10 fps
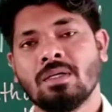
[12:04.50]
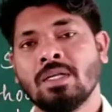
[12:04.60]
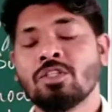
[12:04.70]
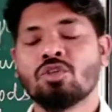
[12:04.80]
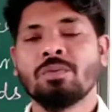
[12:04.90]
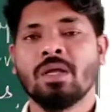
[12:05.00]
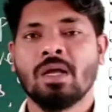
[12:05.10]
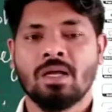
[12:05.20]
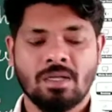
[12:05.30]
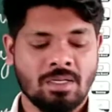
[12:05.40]
needs to be
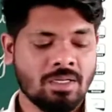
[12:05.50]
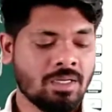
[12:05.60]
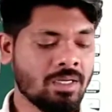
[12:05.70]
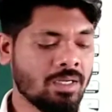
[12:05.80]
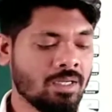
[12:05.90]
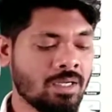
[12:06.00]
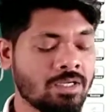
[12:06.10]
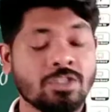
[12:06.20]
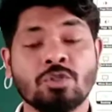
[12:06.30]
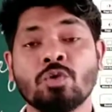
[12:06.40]

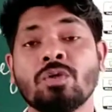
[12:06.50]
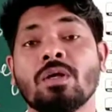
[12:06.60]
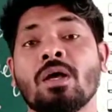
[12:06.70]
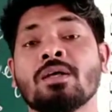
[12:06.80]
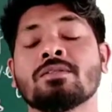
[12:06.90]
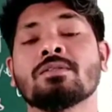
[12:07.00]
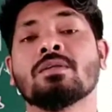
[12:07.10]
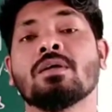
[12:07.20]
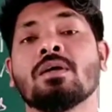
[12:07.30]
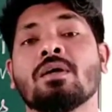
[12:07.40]
understood as
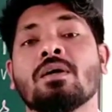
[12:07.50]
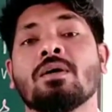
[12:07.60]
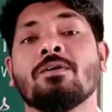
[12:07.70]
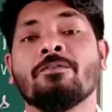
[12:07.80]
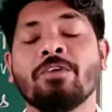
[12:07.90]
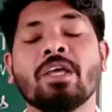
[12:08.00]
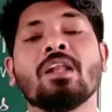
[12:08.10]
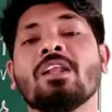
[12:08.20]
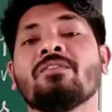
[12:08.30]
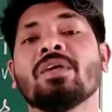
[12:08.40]
we are
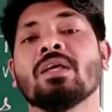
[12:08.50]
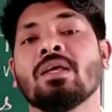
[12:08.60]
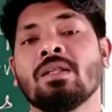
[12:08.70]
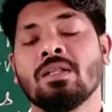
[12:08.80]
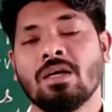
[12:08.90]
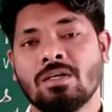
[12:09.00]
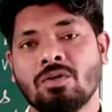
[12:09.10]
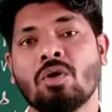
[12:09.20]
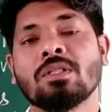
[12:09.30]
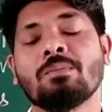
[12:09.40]
living in
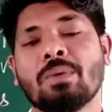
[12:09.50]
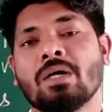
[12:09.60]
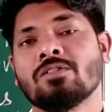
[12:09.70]
northern